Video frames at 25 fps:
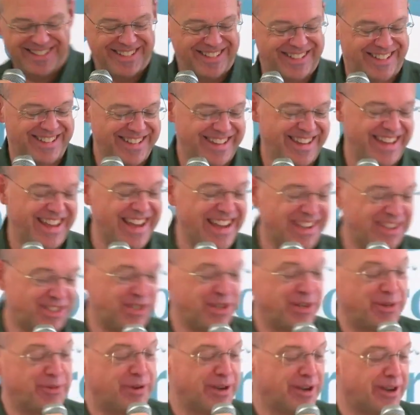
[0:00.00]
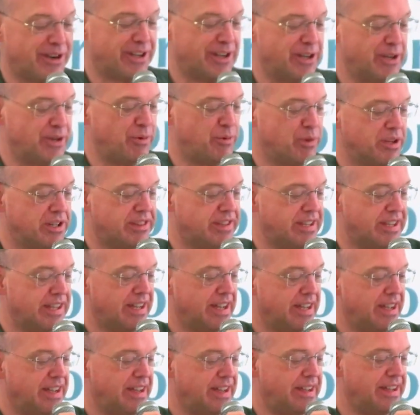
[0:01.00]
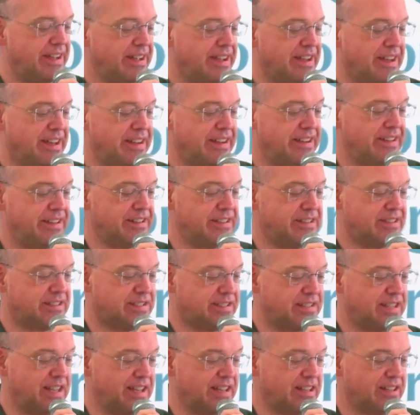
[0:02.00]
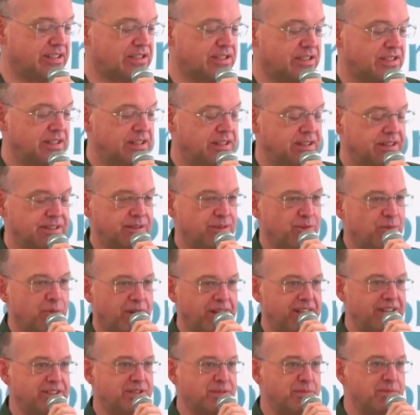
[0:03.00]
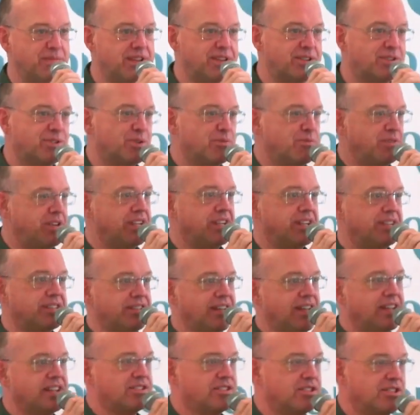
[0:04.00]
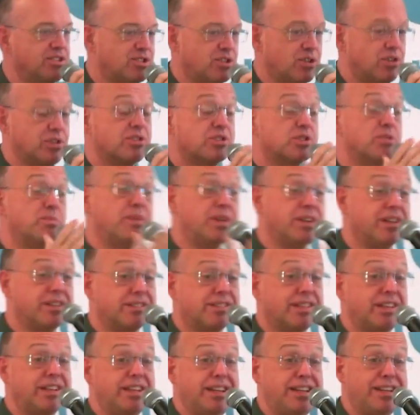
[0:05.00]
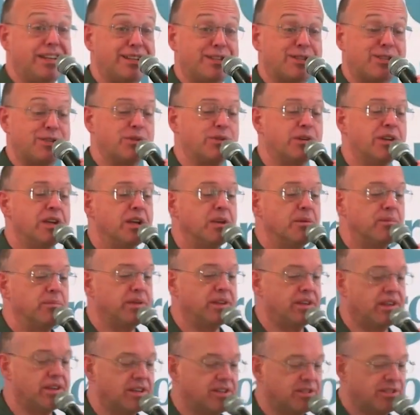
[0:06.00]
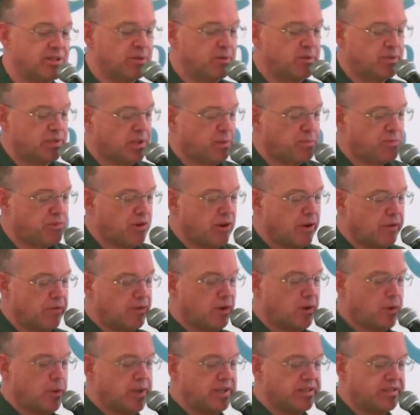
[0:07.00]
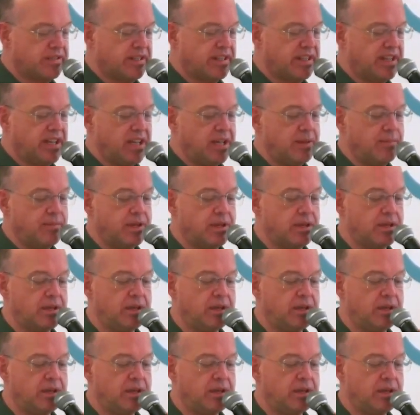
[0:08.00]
Actually, we are going to do one thing. I got a text. Why is the minister reading text in church? Because I needed to, because there was a prayer request that came in.